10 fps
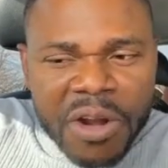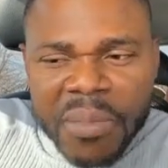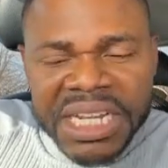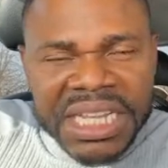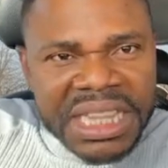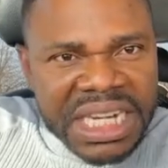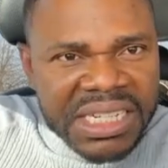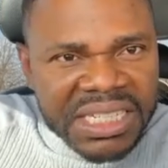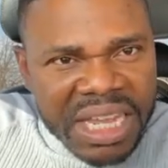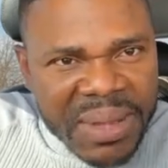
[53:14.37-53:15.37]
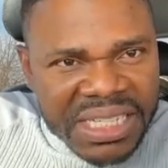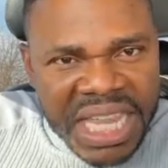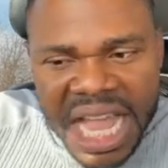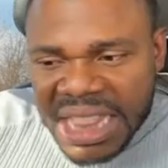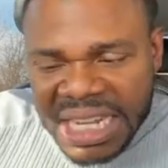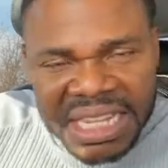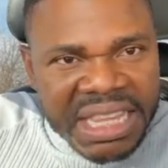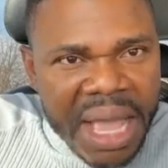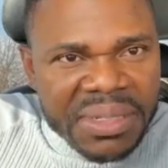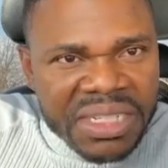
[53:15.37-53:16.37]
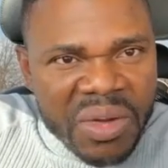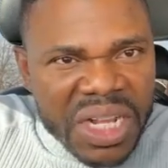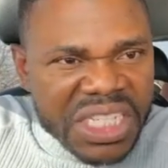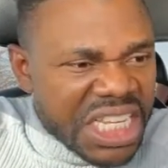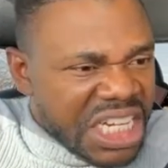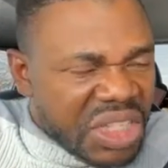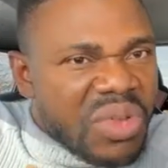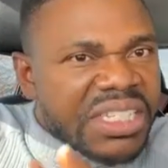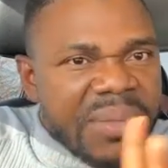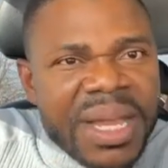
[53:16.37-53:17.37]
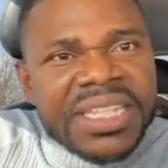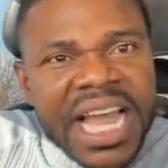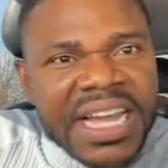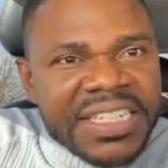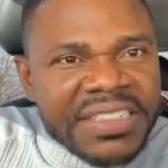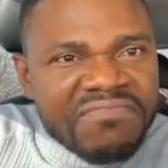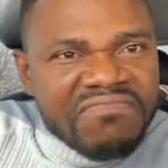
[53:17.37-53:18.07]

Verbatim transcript: From the three semester, three terms, they were changing it to a semester.